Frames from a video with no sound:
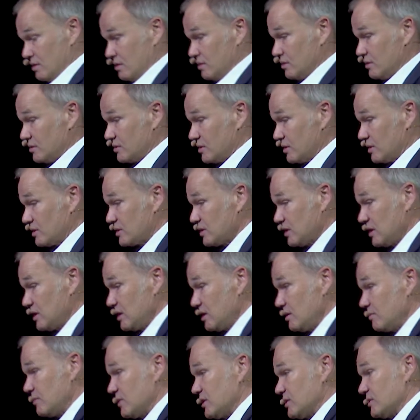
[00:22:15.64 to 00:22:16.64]
So the
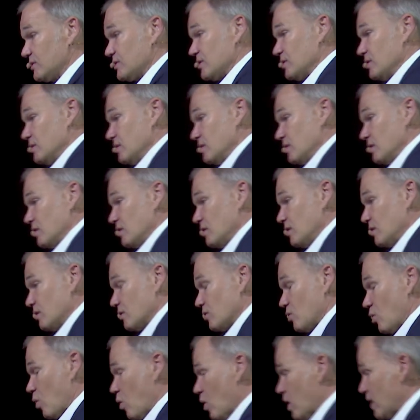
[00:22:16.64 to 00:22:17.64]
team is
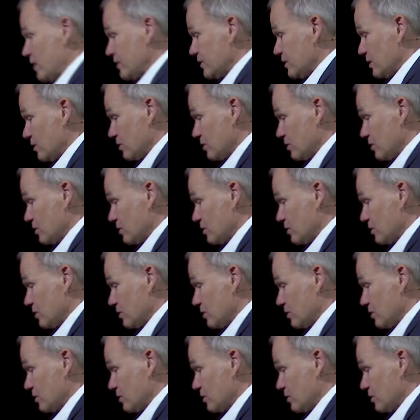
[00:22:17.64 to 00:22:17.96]
they're